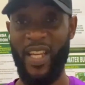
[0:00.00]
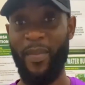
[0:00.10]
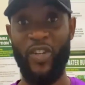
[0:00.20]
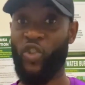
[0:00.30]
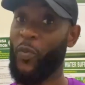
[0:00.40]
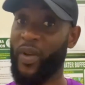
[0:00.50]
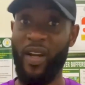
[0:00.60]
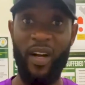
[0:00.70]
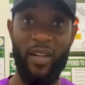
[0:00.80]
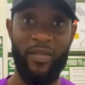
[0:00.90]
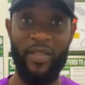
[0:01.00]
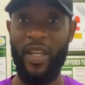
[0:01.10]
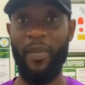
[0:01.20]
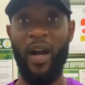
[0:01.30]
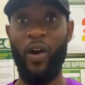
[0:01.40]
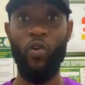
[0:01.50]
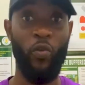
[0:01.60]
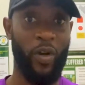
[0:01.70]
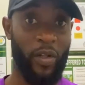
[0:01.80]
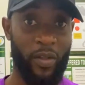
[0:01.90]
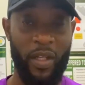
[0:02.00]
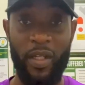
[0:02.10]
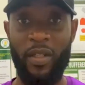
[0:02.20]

Some are topical, some are oral,